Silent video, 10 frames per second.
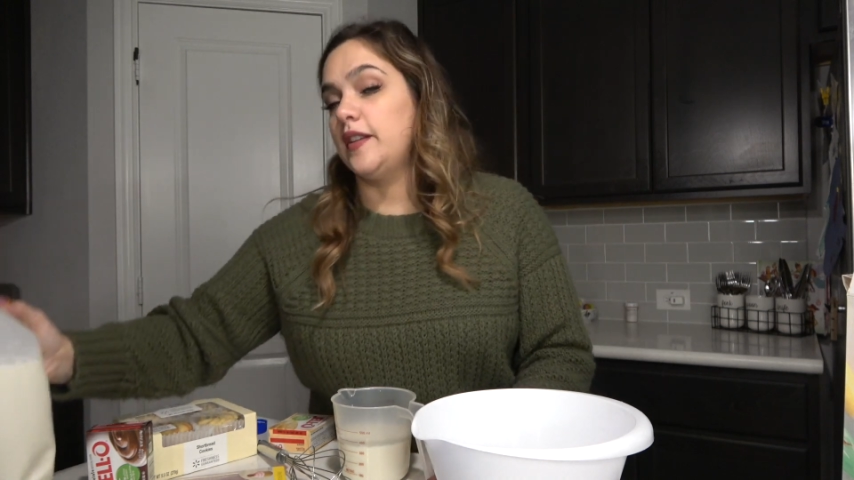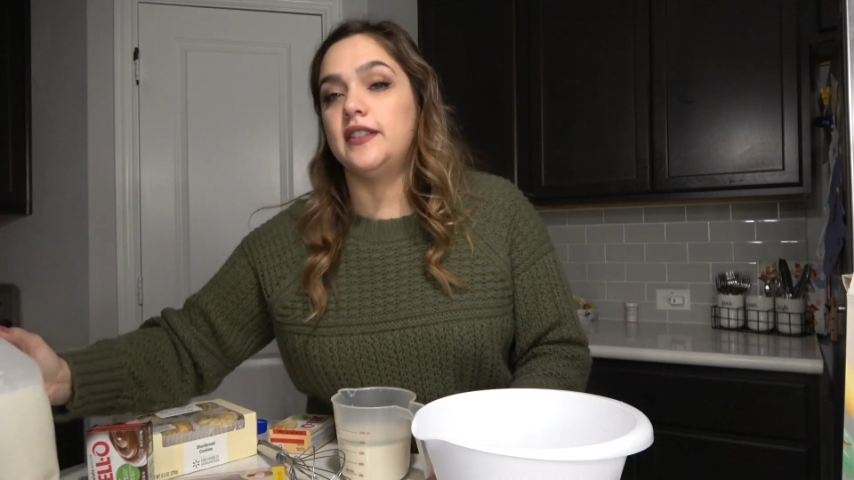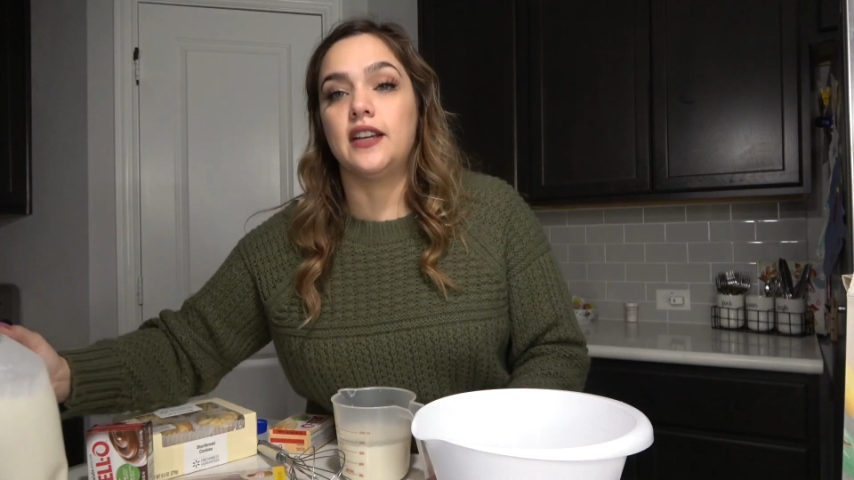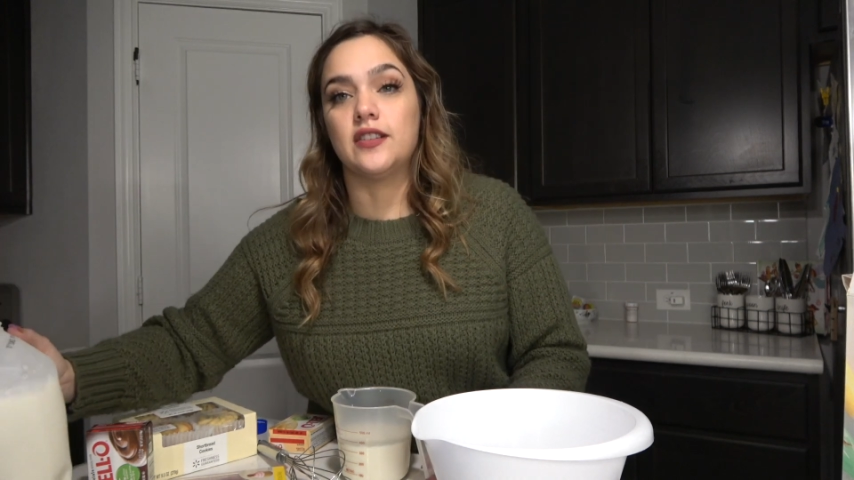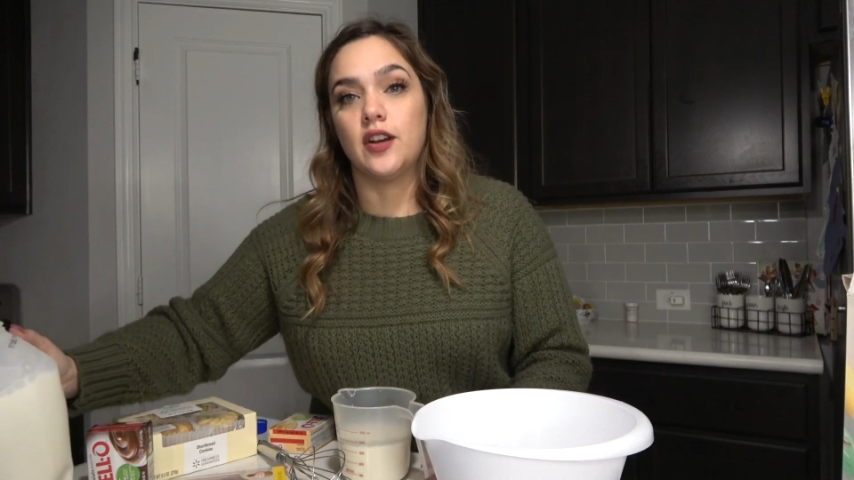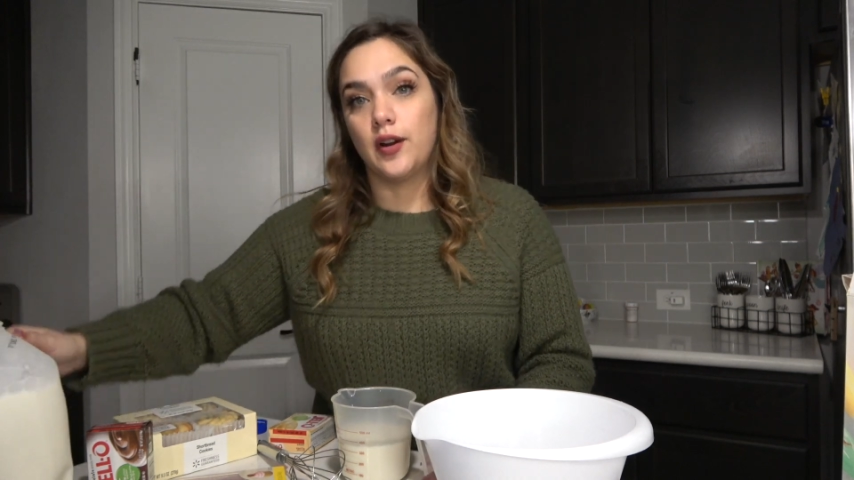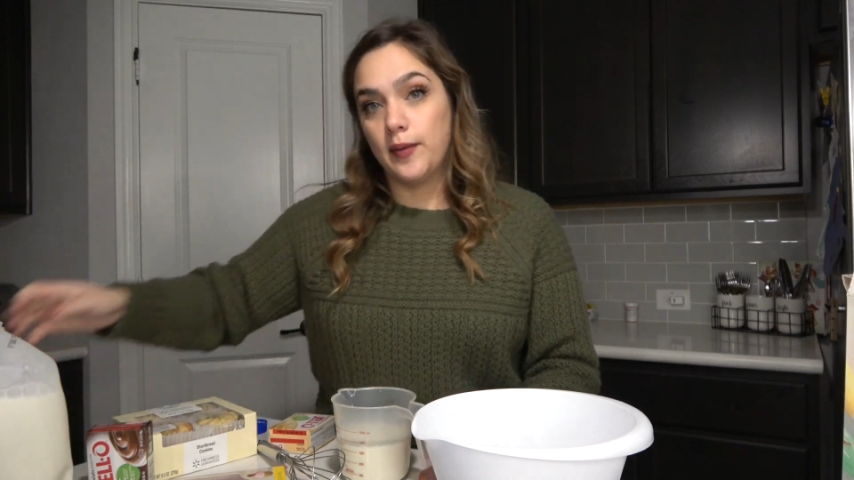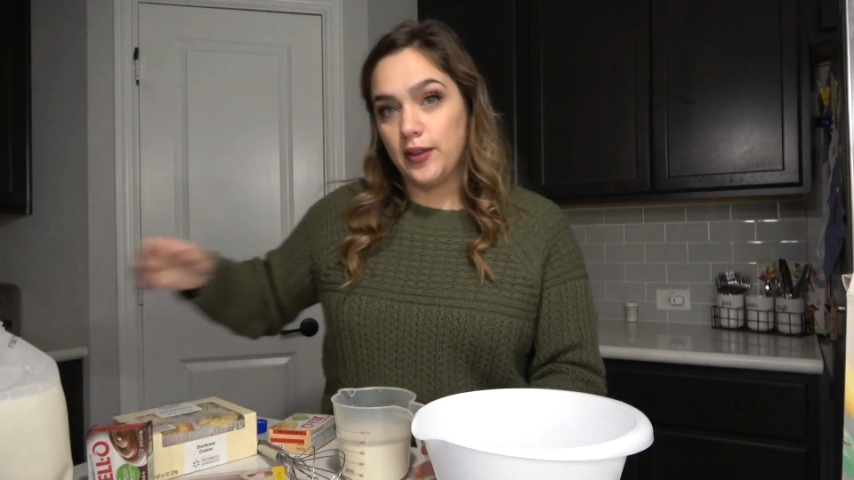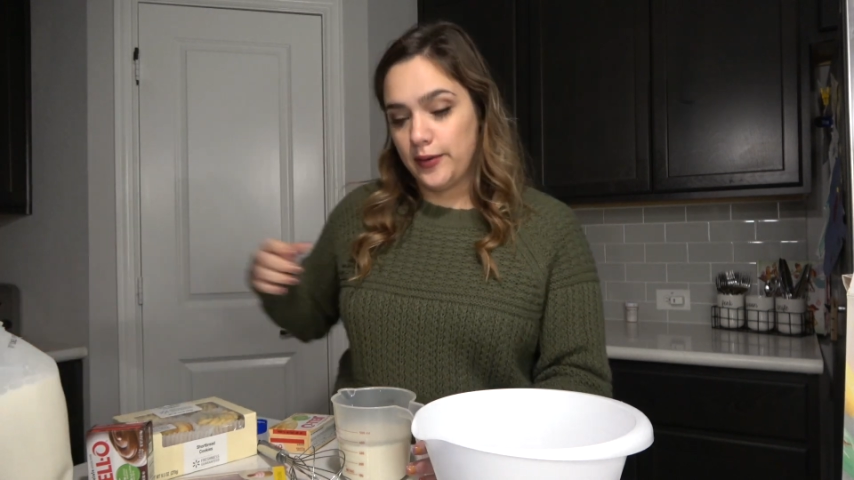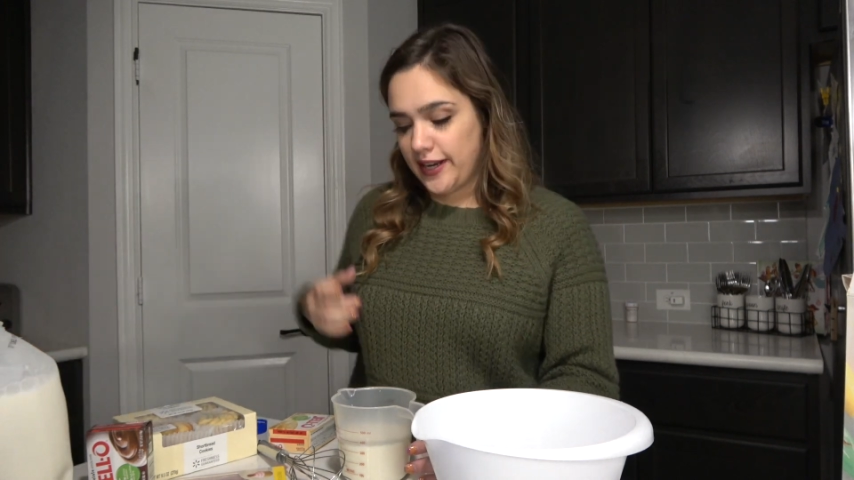on TikTok,
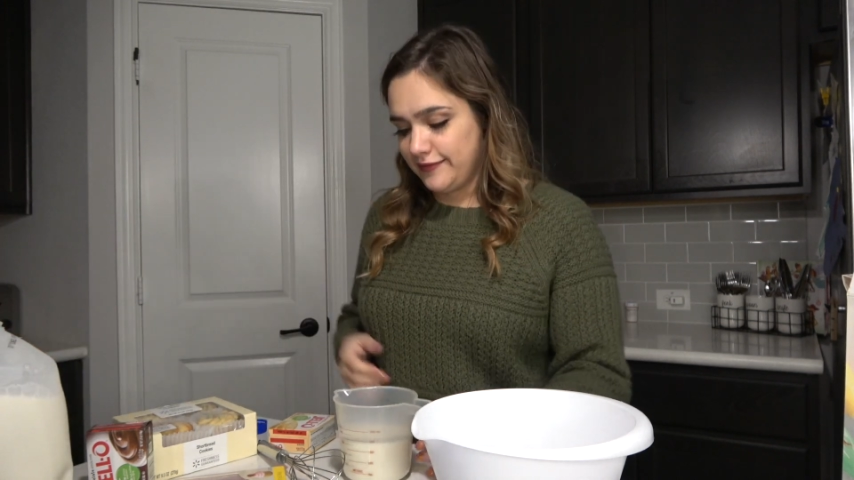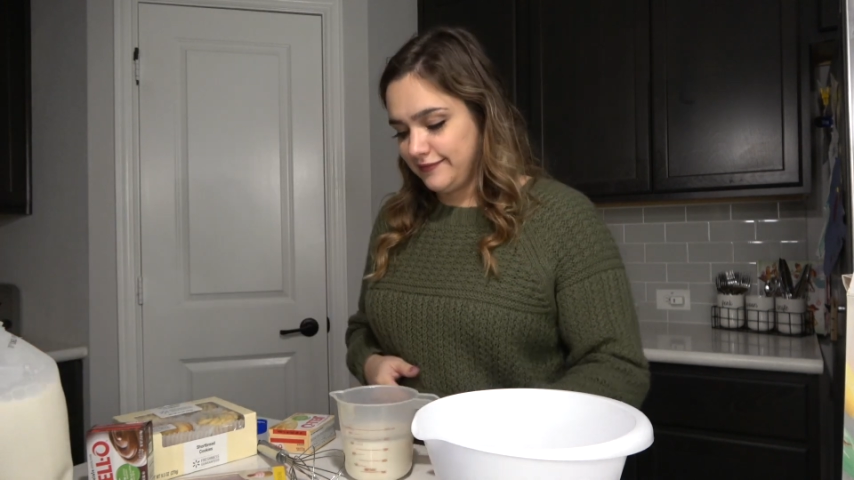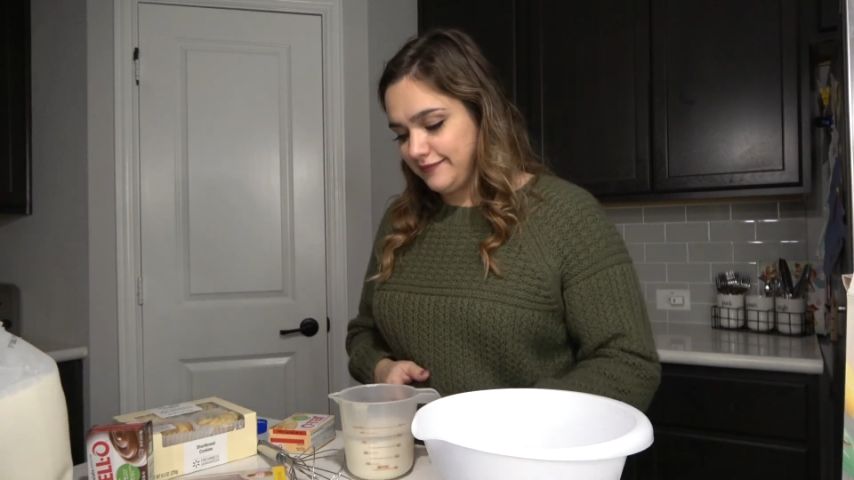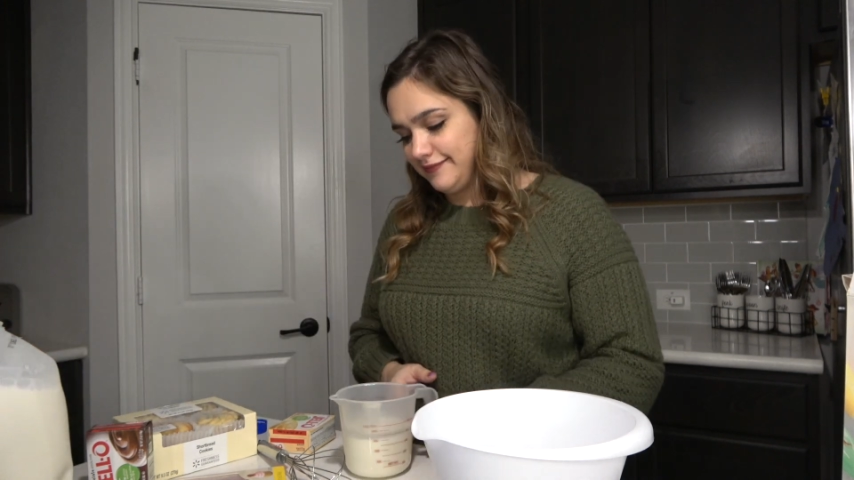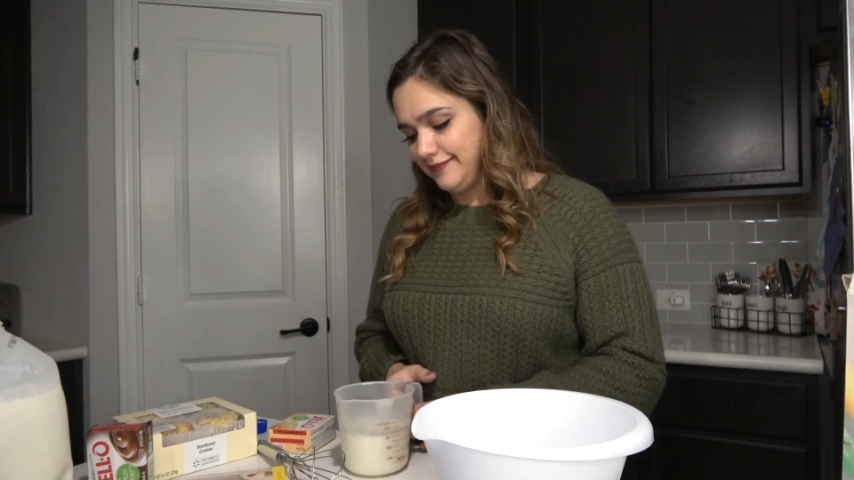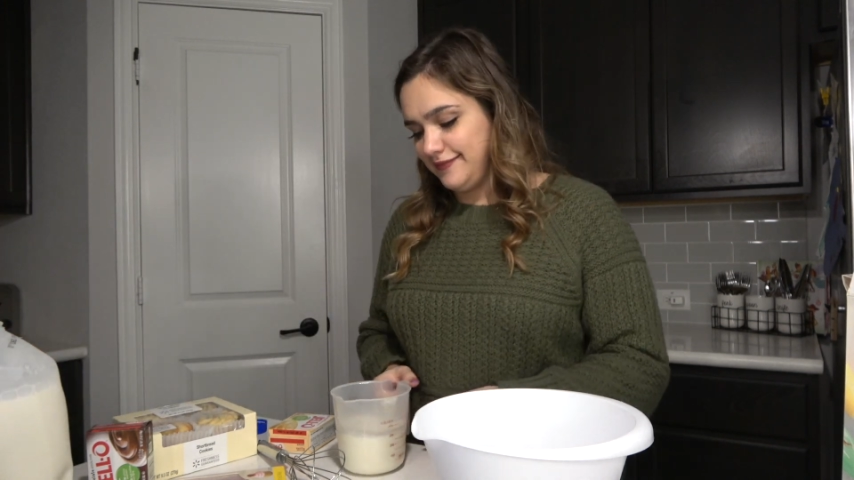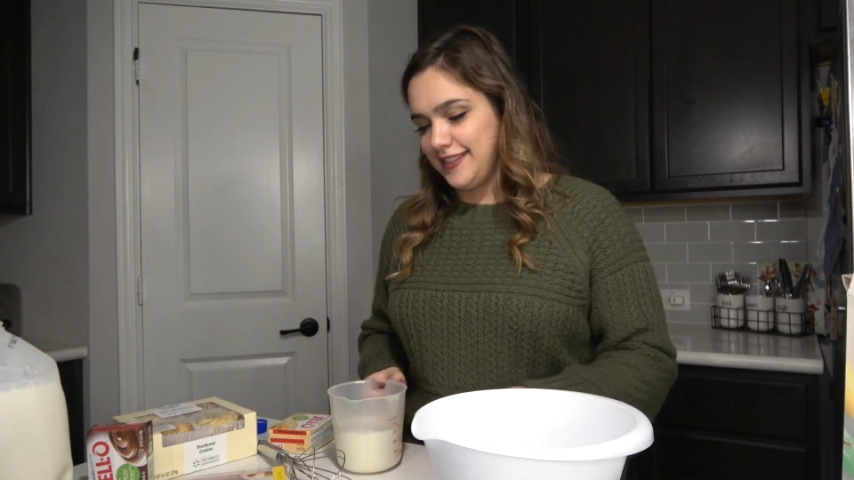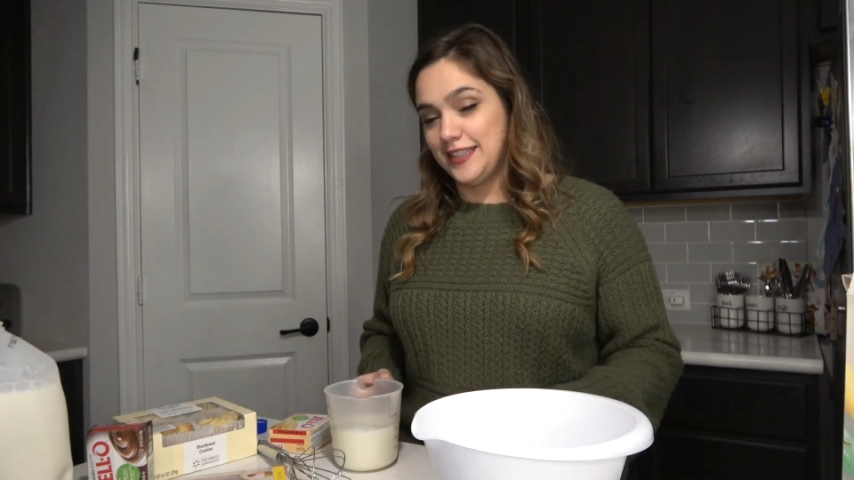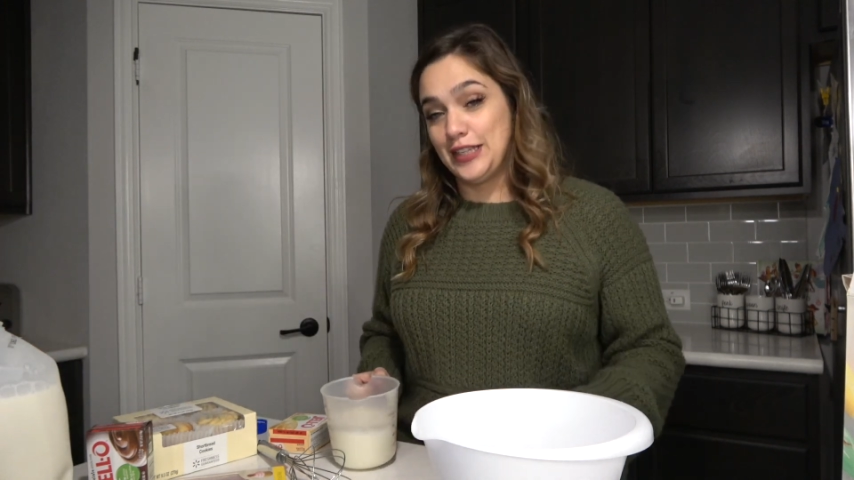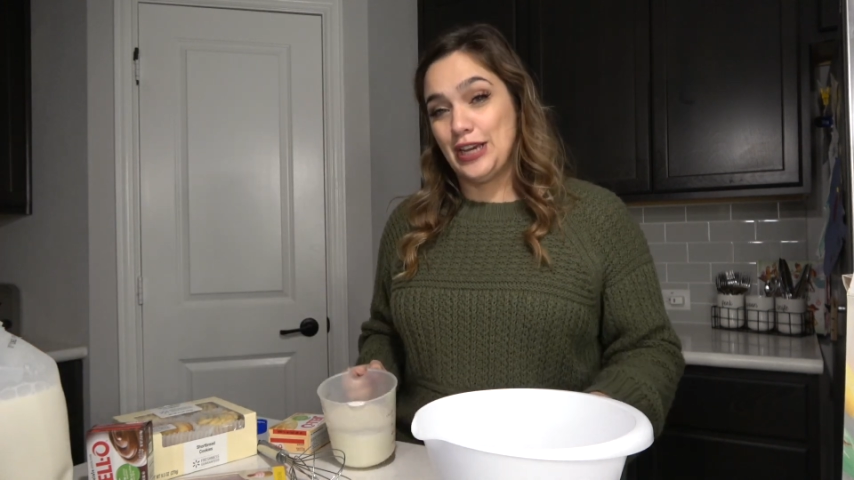by the way.
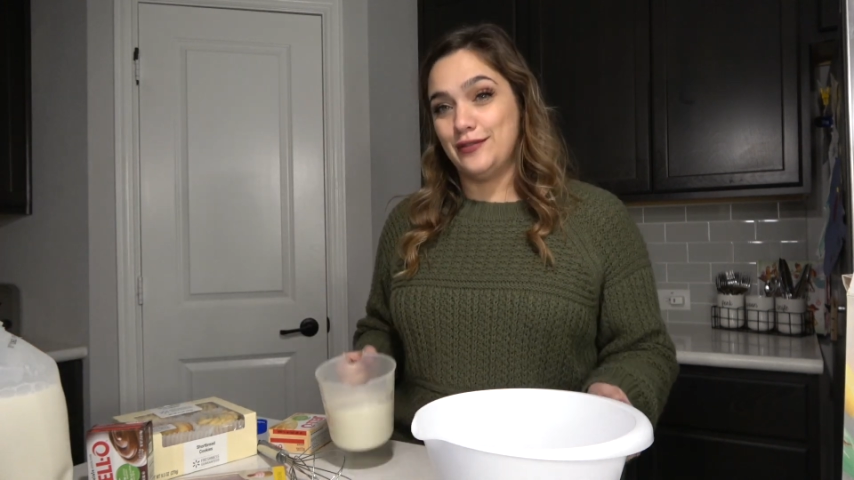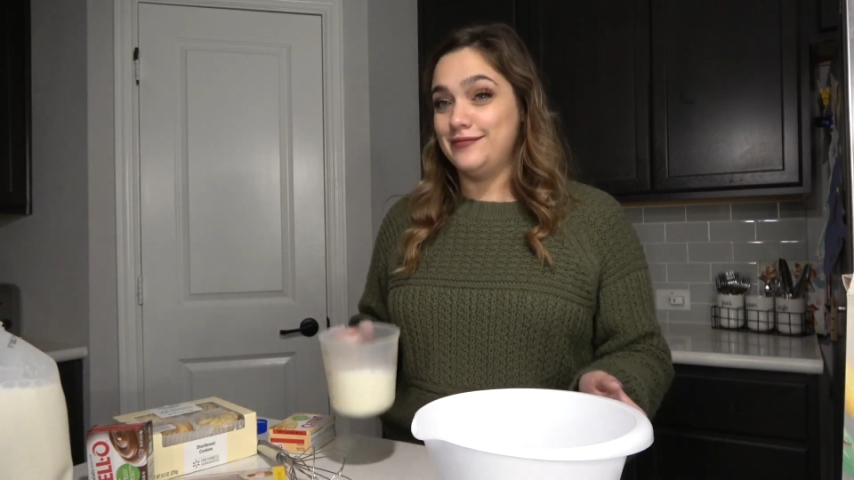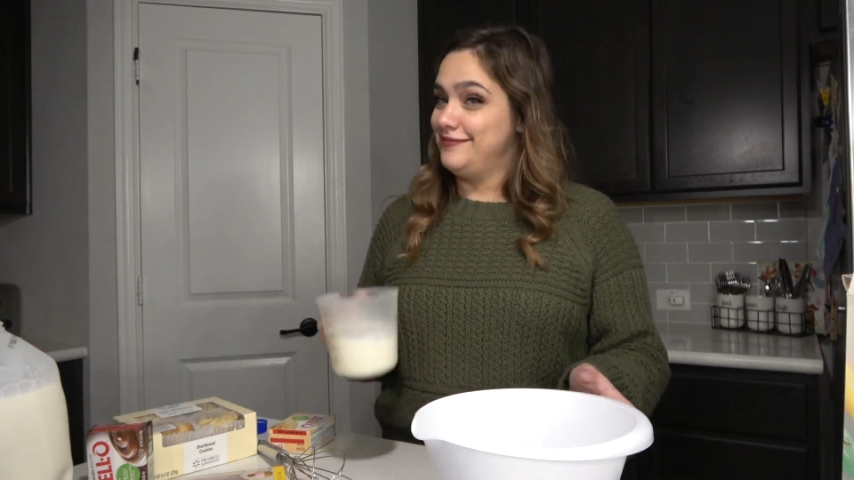So,